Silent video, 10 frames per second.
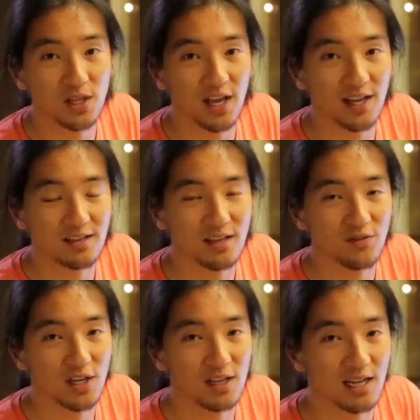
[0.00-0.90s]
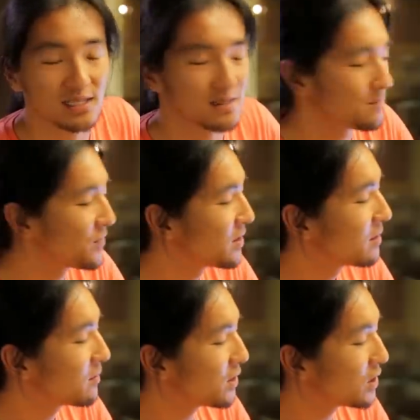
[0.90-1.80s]
online if you get lost.
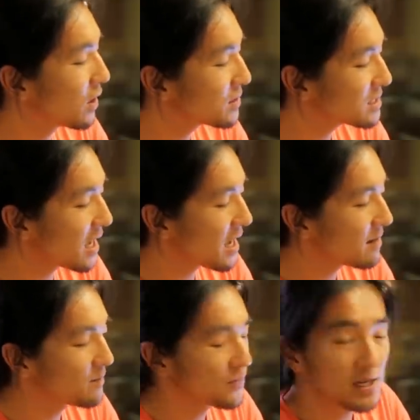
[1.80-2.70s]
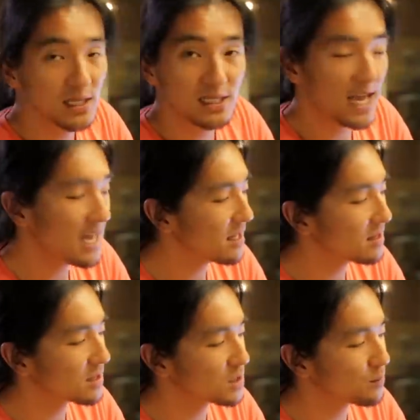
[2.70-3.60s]
But you go inside,
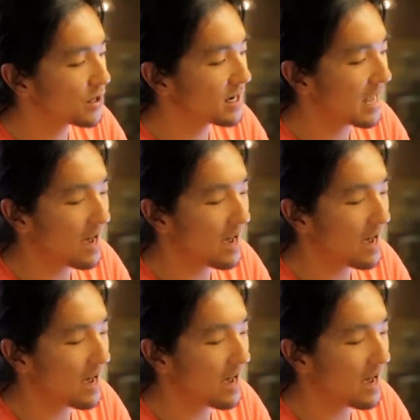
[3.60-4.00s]
take the spring